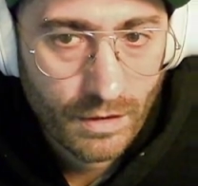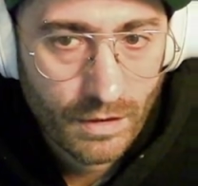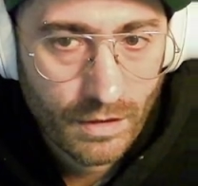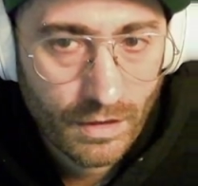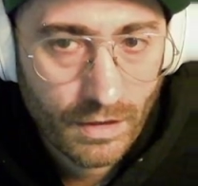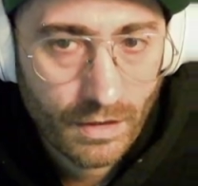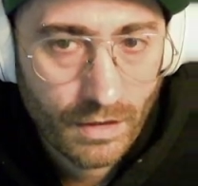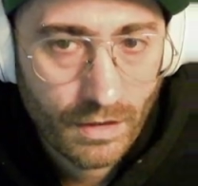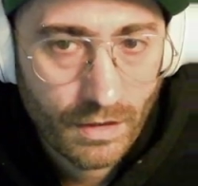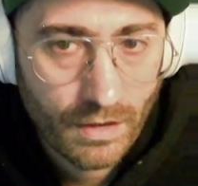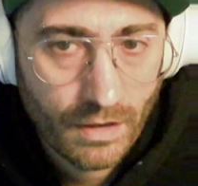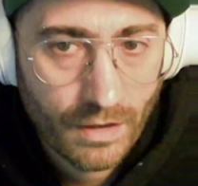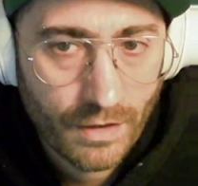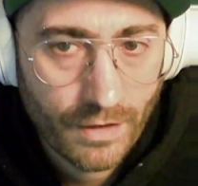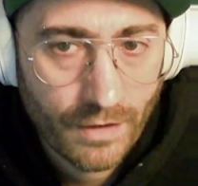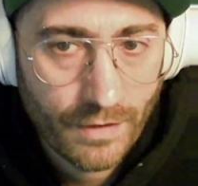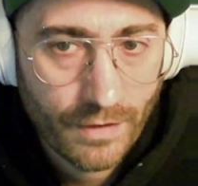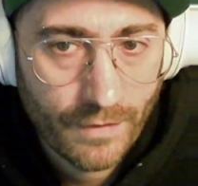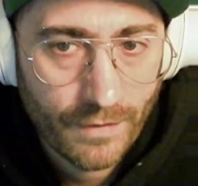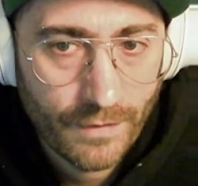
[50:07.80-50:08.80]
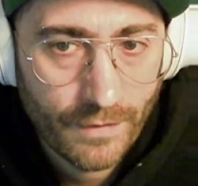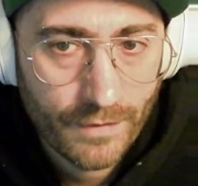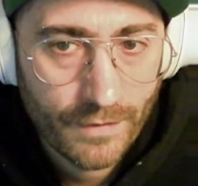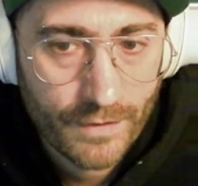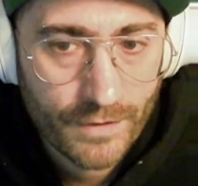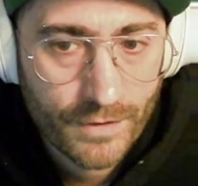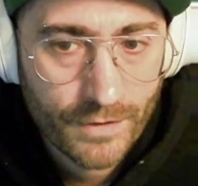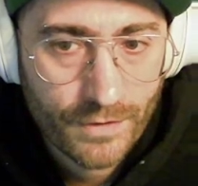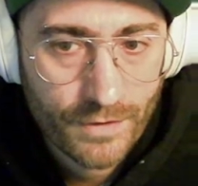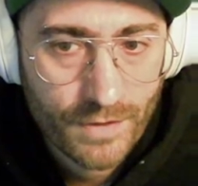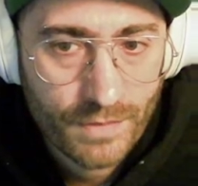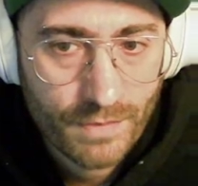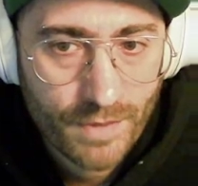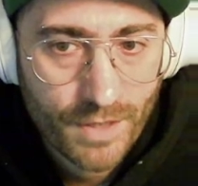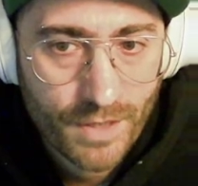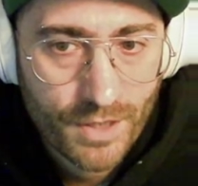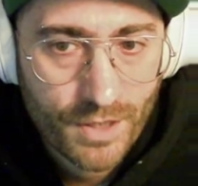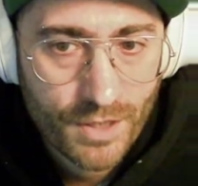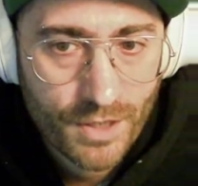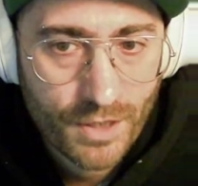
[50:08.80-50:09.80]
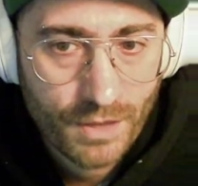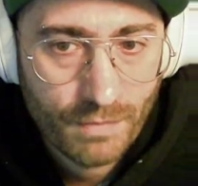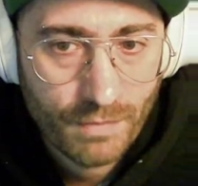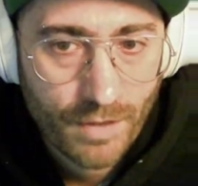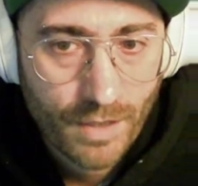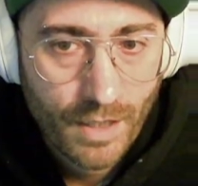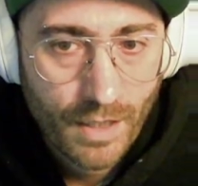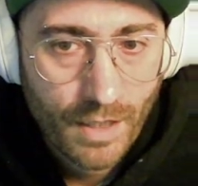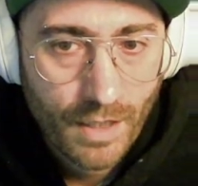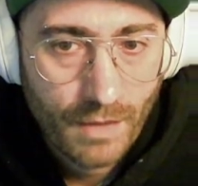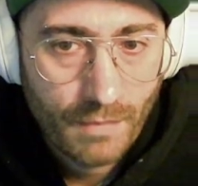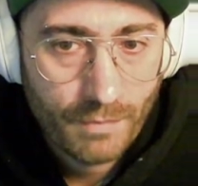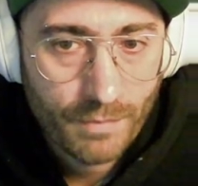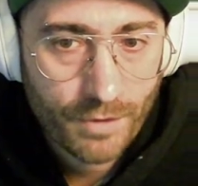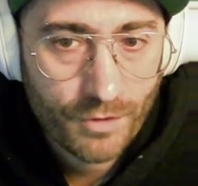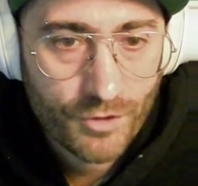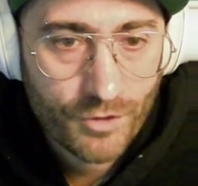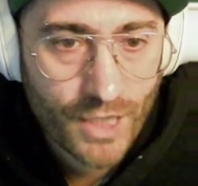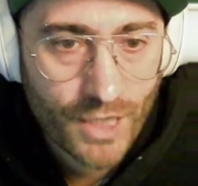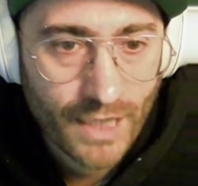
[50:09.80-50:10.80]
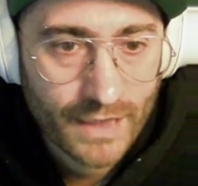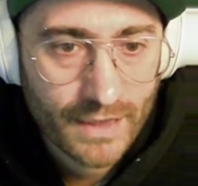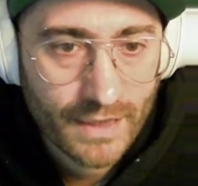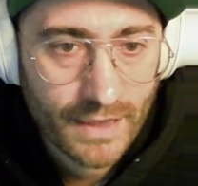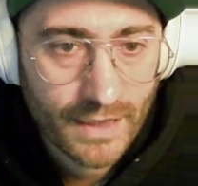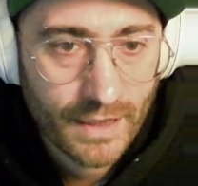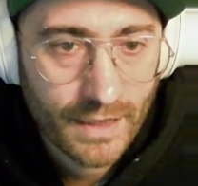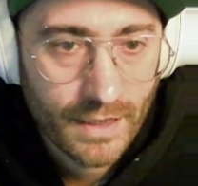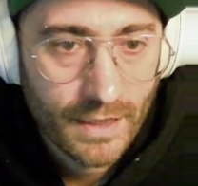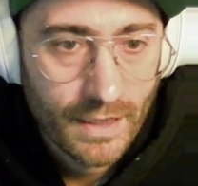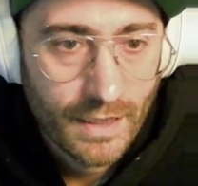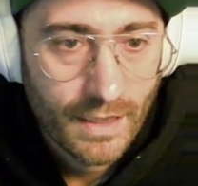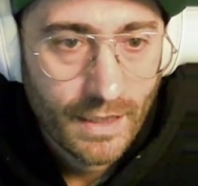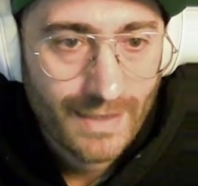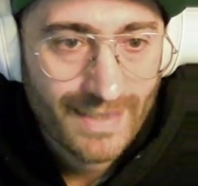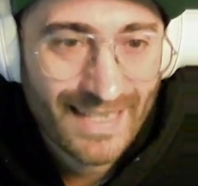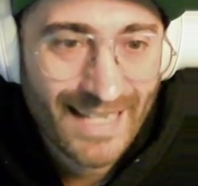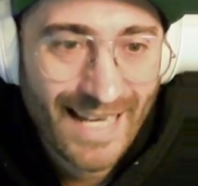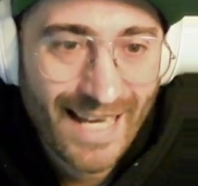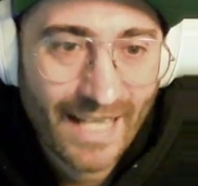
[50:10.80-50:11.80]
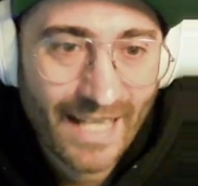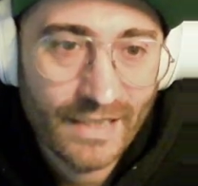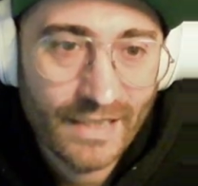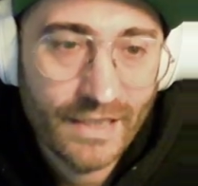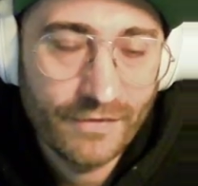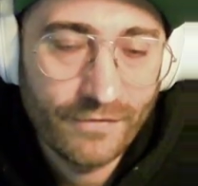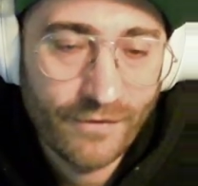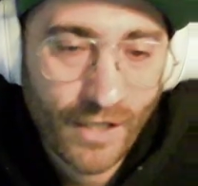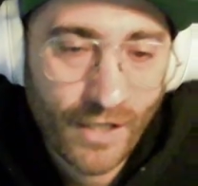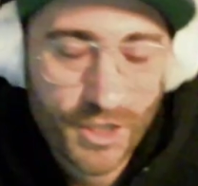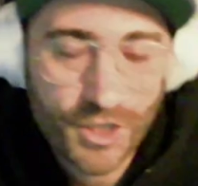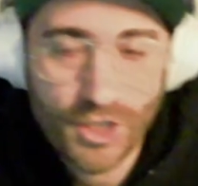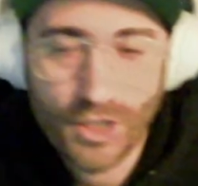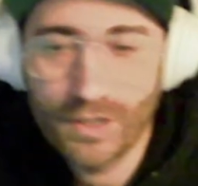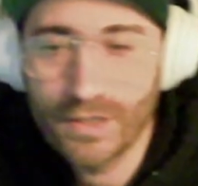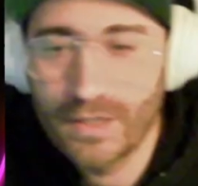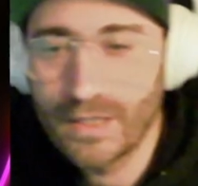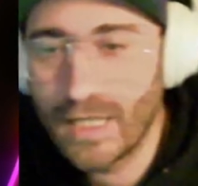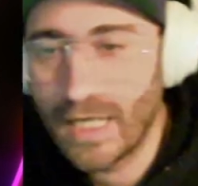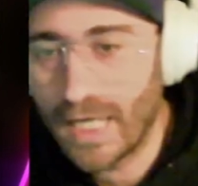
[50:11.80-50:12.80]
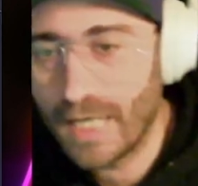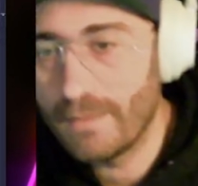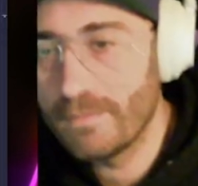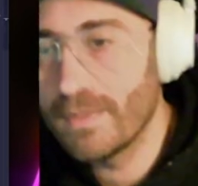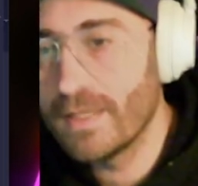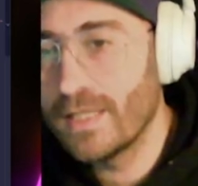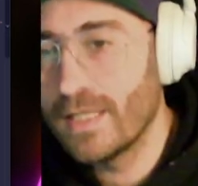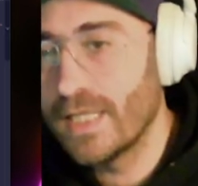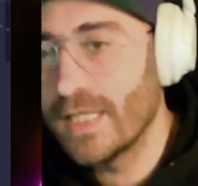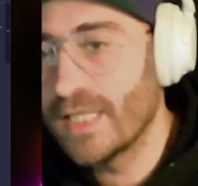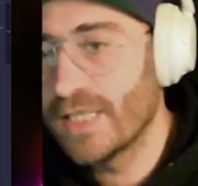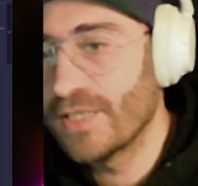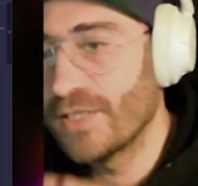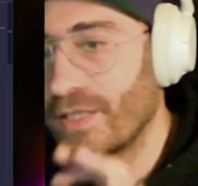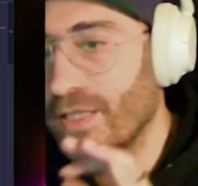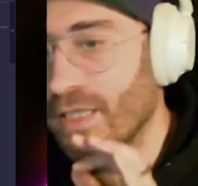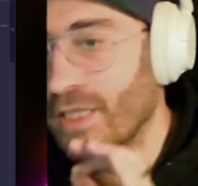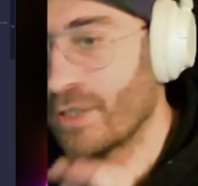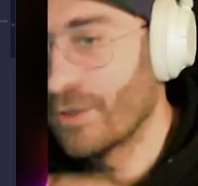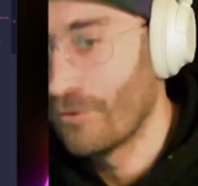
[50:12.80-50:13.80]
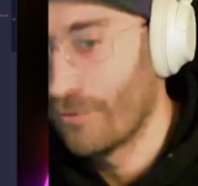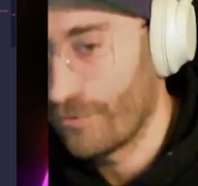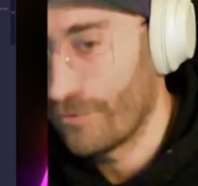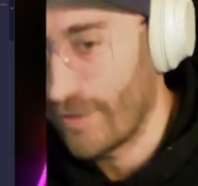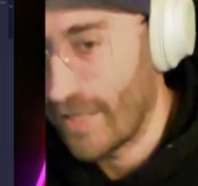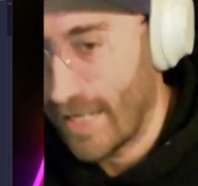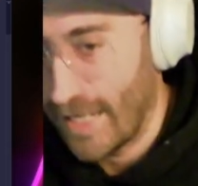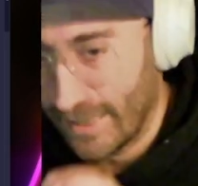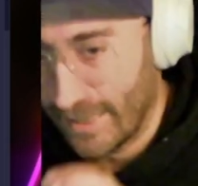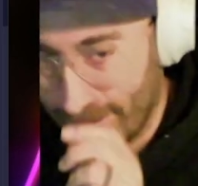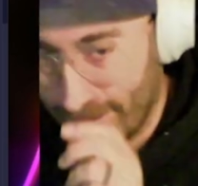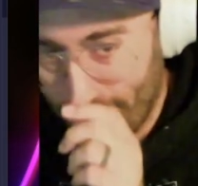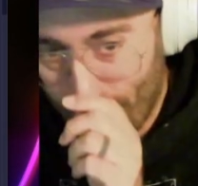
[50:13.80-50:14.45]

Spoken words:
The spaceship projectile. Yeah, the function name is incorrect.